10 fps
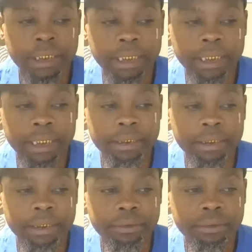
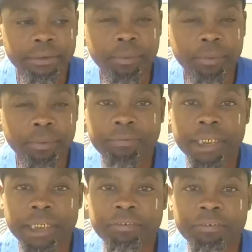And we have to
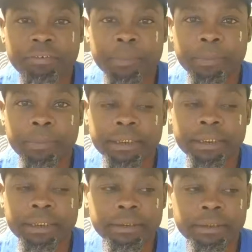keep from
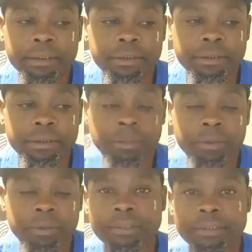getting turning
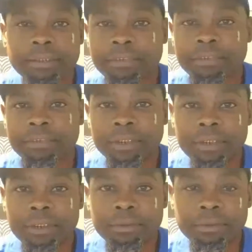ourselves into this,